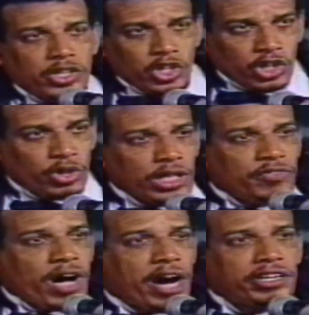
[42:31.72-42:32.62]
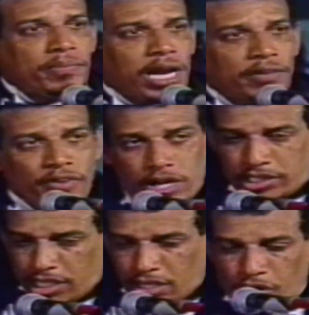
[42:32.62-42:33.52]
you know, if Harry
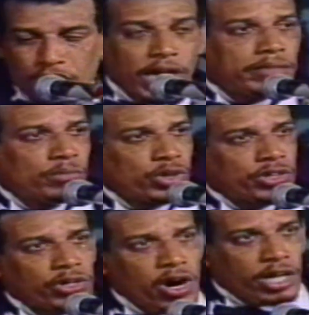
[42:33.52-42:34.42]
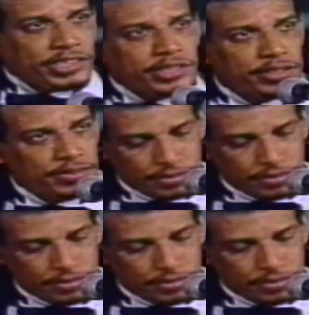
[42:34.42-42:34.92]
Belafonte or Edmundo Ross,